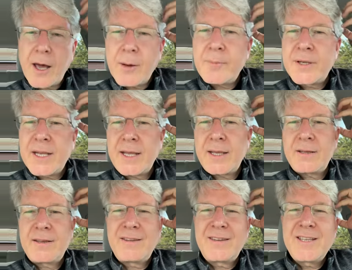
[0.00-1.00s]
update
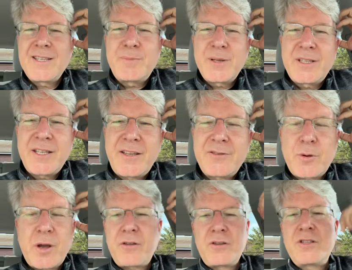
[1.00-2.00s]
these beliefs
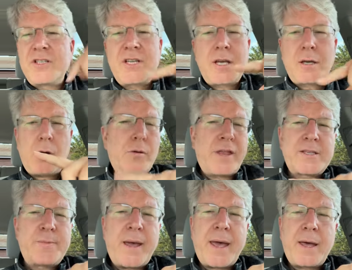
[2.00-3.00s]
rather than just saying, oh, that's
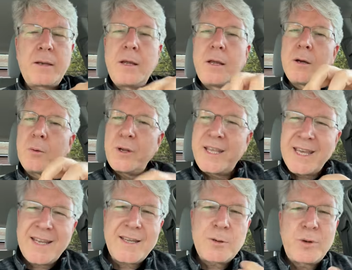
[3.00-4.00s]
bad? We
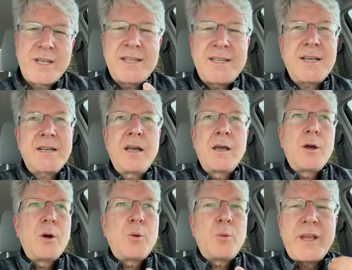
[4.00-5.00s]
get in, we dig,
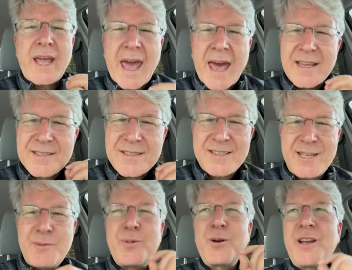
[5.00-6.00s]
we ask
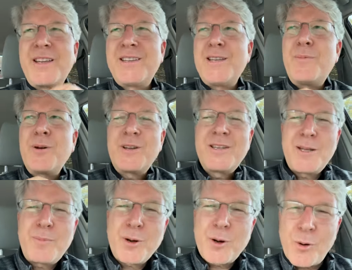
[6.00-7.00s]
deeper and deeper and
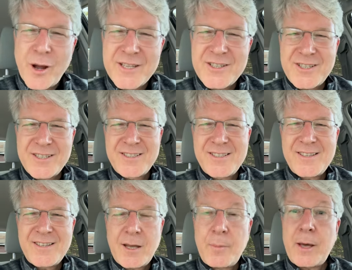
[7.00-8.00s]
deeper
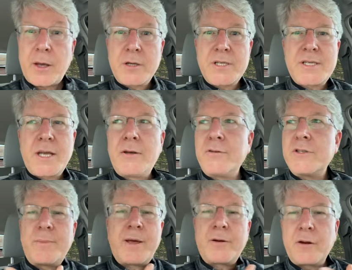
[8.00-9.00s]
questions about ourselves,
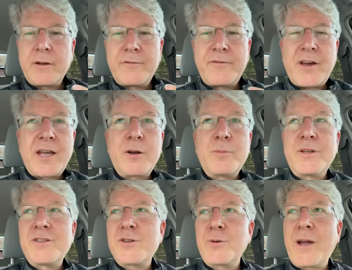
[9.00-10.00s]
about our environment
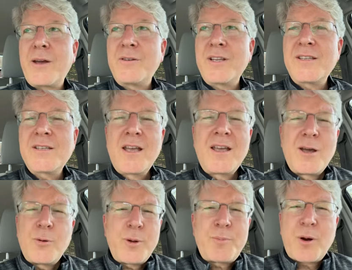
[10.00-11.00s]
and surroundings.
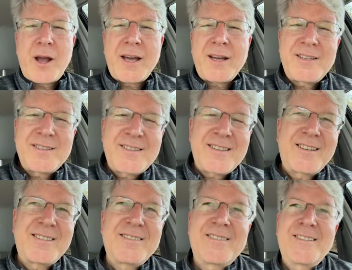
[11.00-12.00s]
We practice
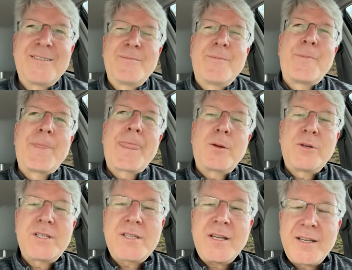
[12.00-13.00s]
things, we
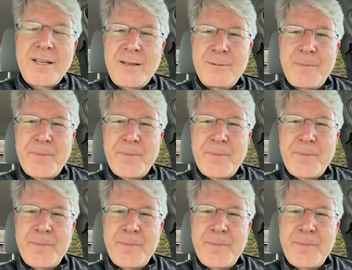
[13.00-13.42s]
study,